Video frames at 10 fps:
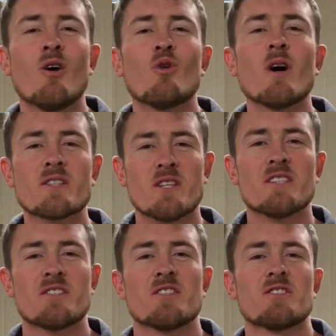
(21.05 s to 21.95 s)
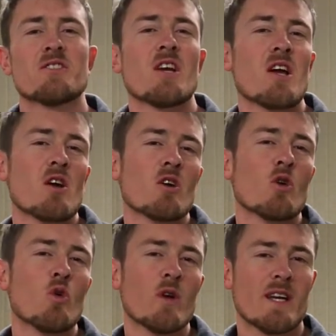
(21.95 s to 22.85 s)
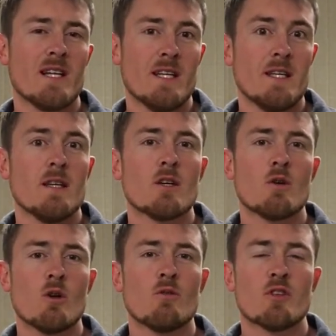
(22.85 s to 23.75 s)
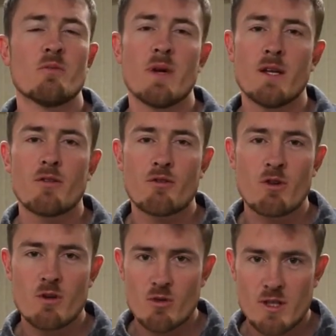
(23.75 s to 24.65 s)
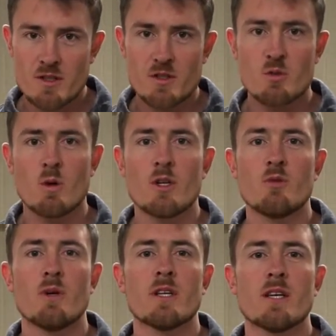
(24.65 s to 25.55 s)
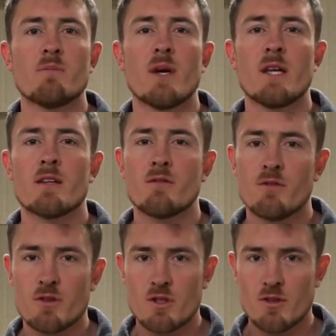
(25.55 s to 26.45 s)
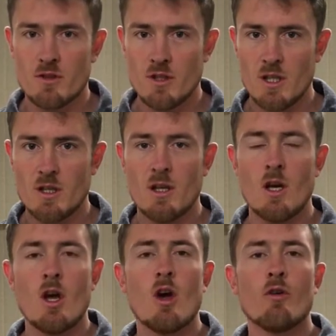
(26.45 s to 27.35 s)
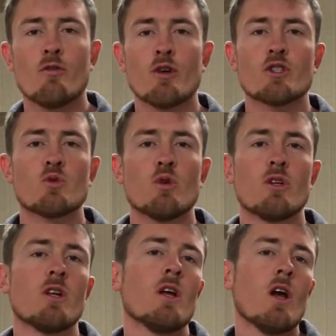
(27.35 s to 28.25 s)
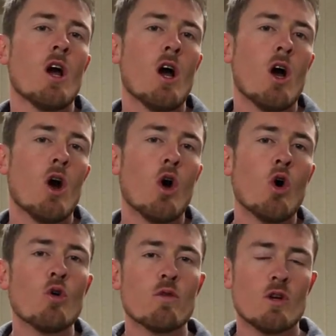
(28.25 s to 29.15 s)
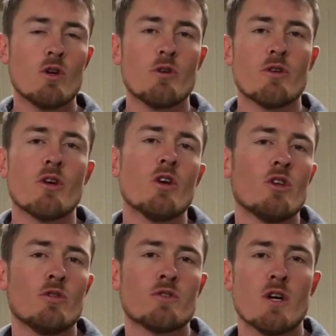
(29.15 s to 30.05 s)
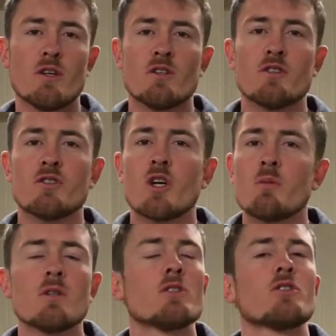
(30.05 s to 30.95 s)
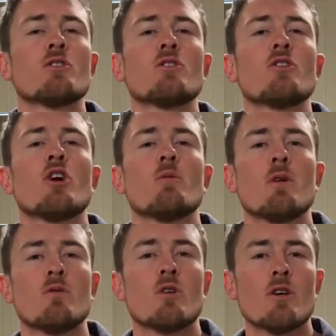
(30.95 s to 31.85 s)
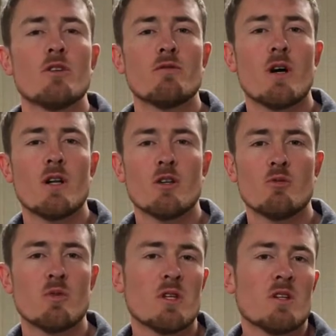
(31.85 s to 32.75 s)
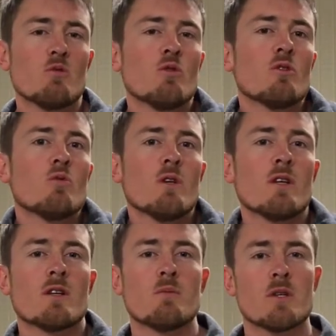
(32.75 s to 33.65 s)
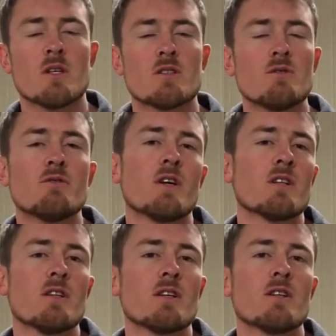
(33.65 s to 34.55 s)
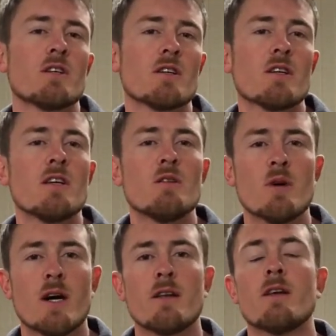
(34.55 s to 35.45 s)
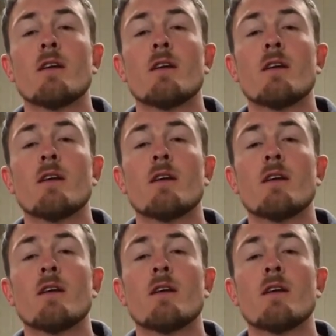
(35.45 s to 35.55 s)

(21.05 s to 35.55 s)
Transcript: Right, so let's just quickly go over the main three reasons why you might get pain at the front of your knee. First one, overload. You've gone and doubled your normal run volume in 1 week because you felt like He-Man.